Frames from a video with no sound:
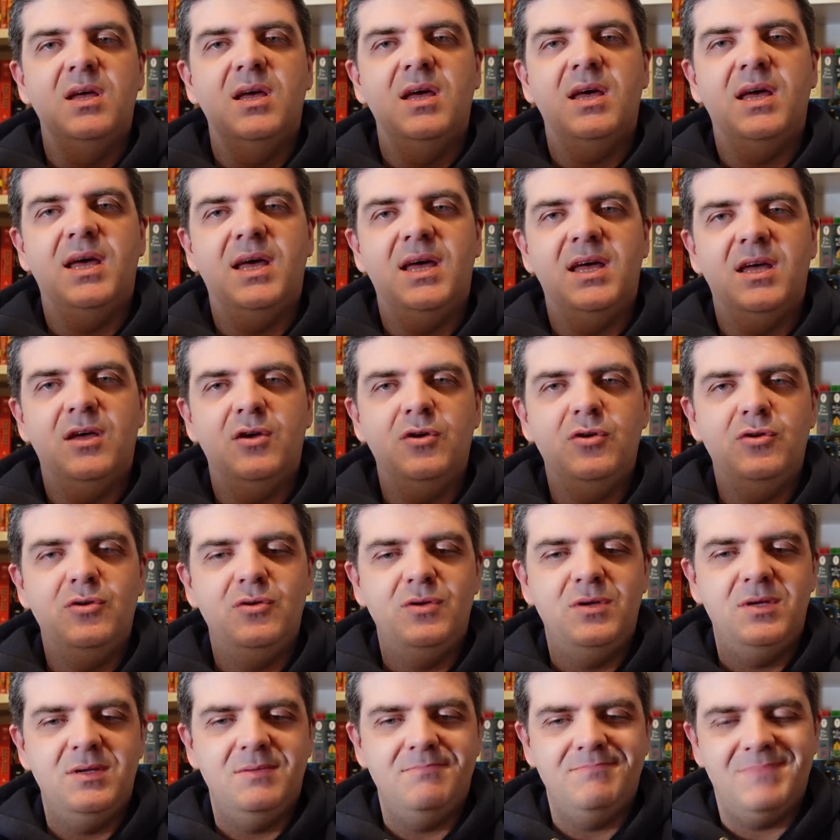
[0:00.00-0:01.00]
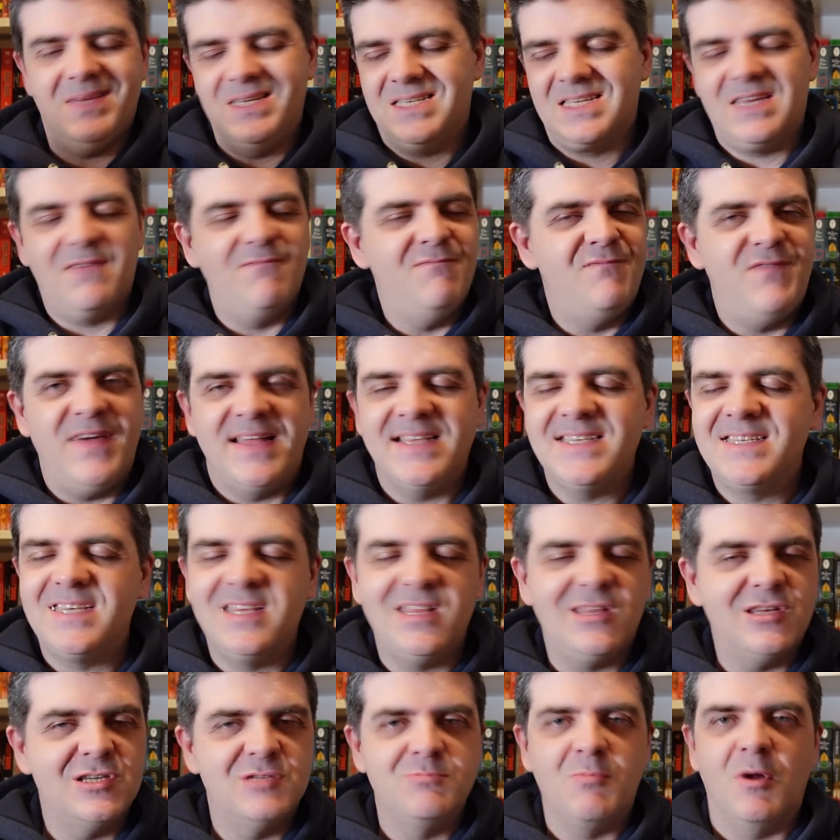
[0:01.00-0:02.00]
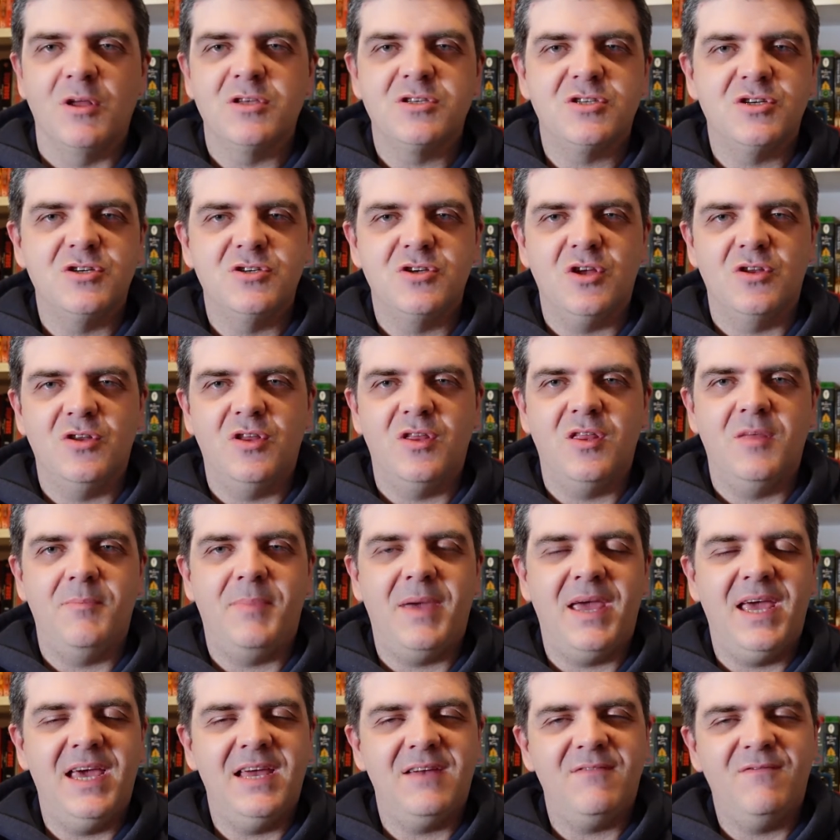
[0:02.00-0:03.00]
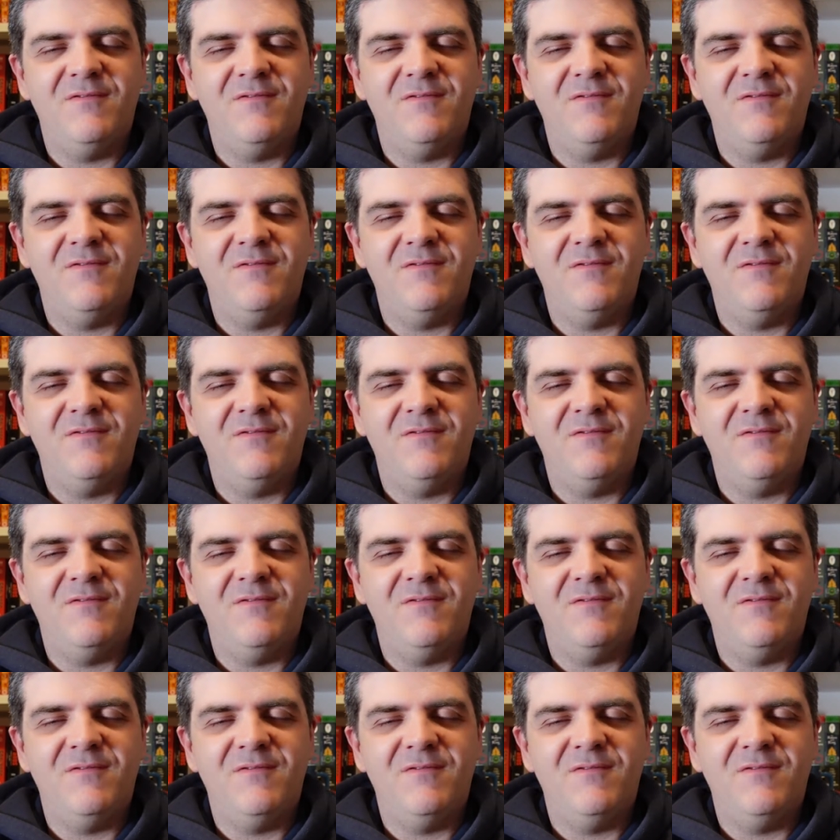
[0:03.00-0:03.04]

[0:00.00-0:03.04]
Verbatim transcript: Uh, who is convinced that there's monsters under the bed.